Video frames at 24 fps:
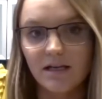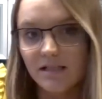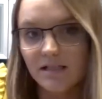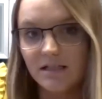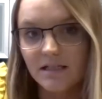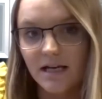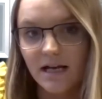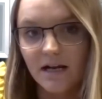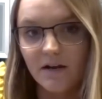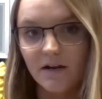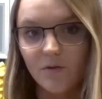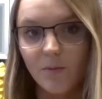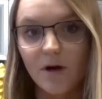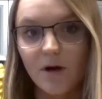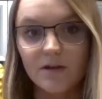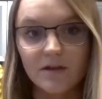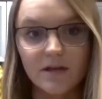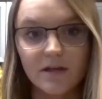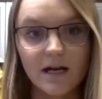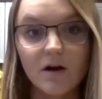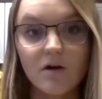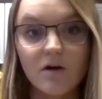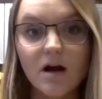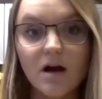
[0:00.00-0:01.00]
is kind of the part
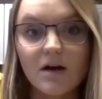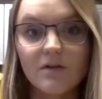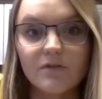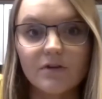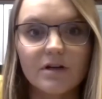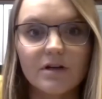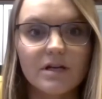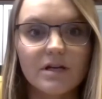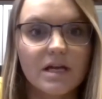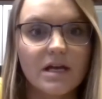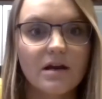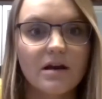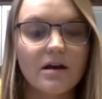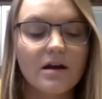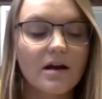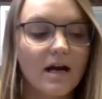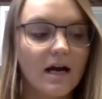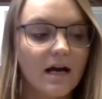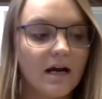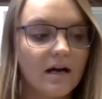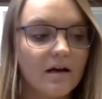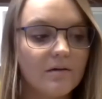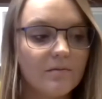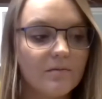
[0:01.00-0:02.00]
that I'll cover here.
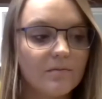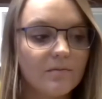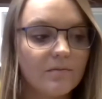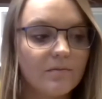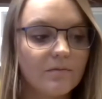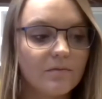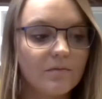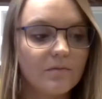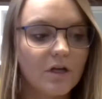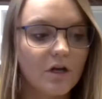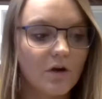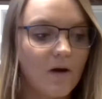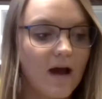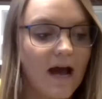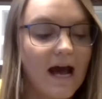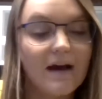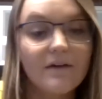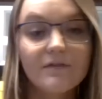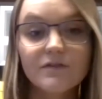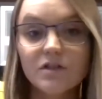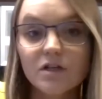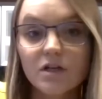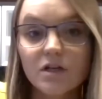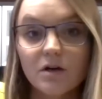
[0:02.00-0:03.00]

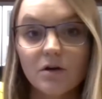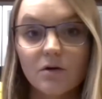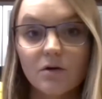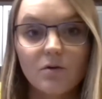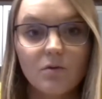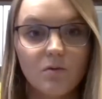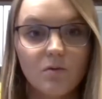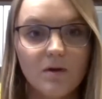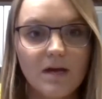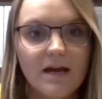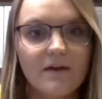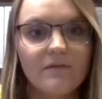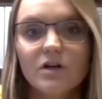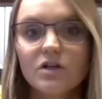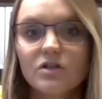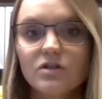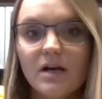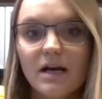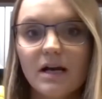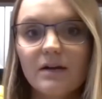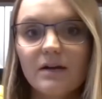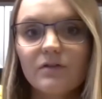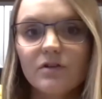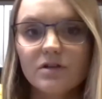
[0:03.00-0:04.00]
After we have our
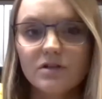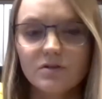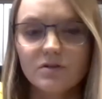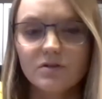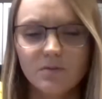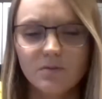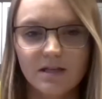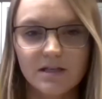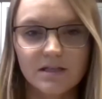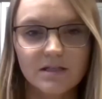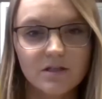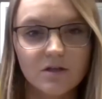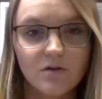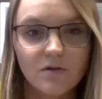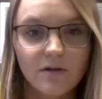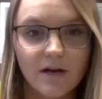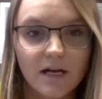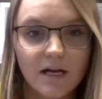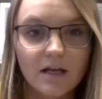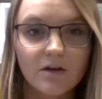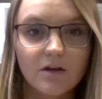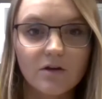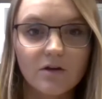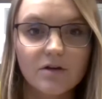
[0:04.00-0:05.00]
drivers with this new
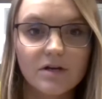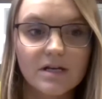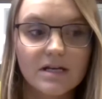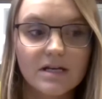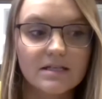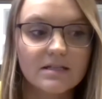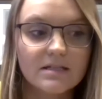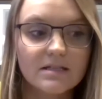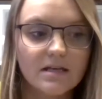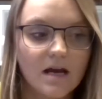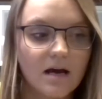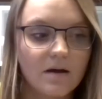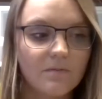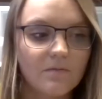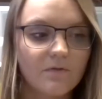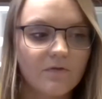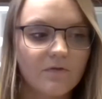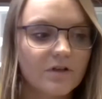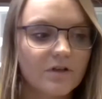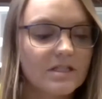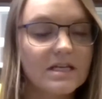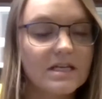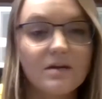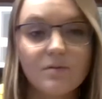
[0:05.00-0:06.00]
rate increase
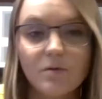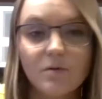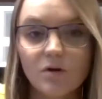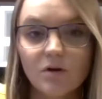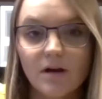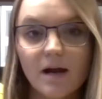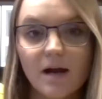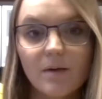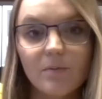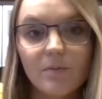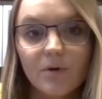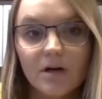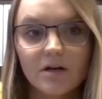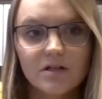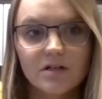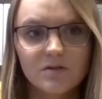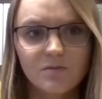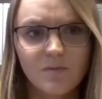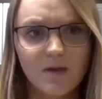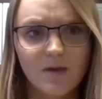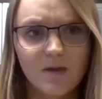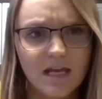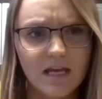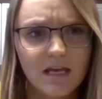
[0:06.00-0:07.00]
for team owner operators
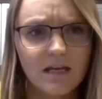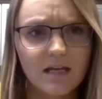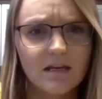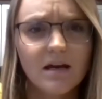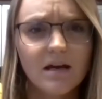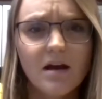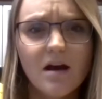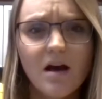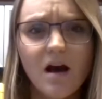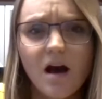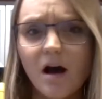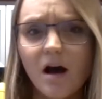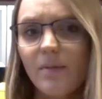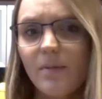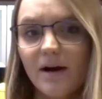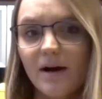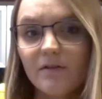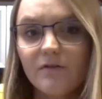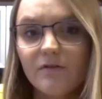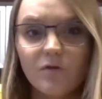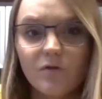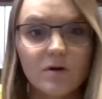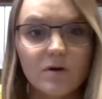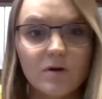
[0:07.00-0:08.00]
making about
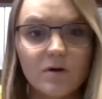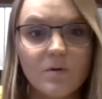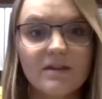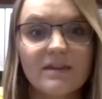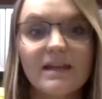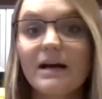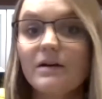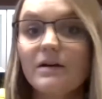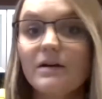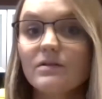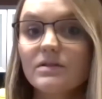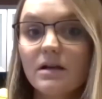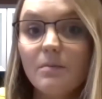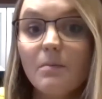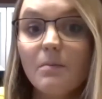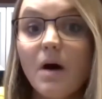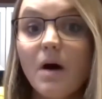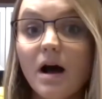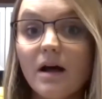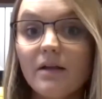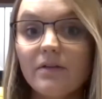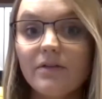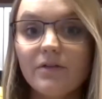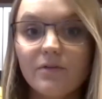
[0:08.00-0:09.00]
$41,000 a
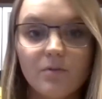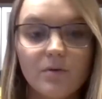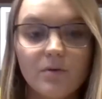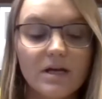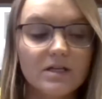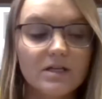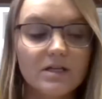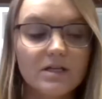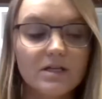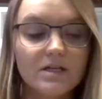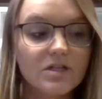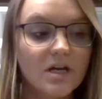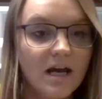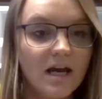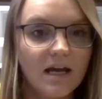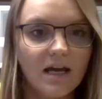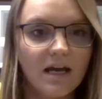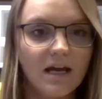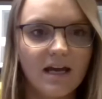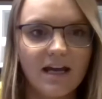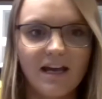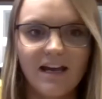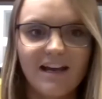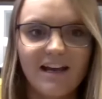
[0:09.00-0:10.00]
month, which
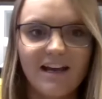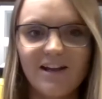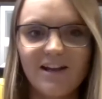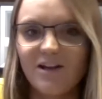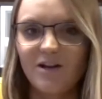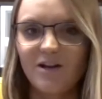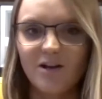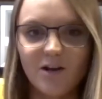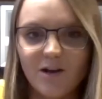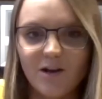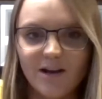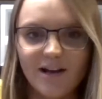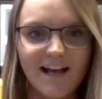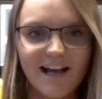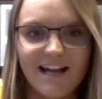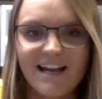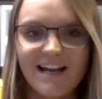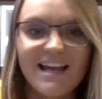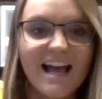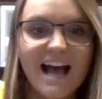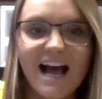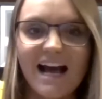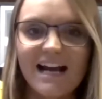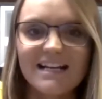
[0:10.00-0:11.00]

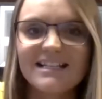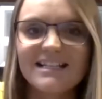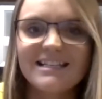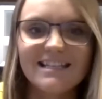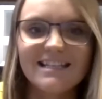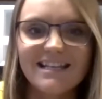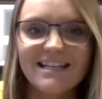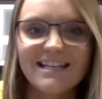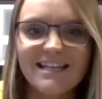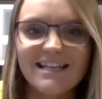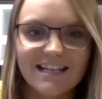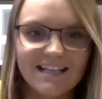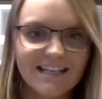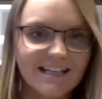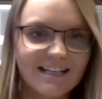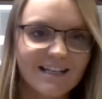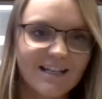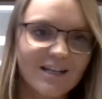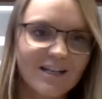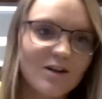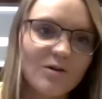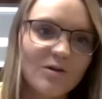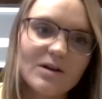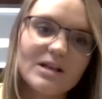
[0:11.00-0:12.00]
any IC can
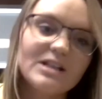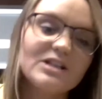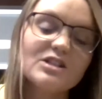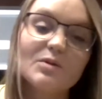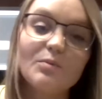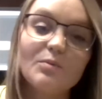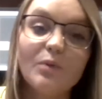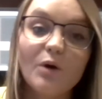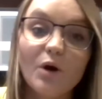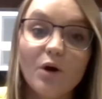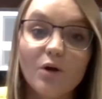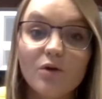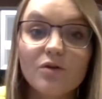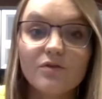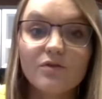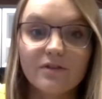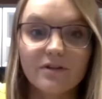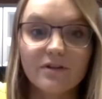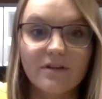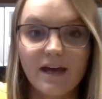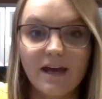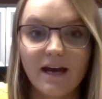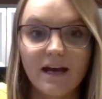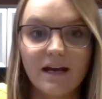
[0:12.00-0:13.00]
jump all
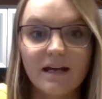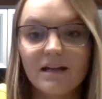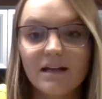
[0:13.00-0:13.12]
over that.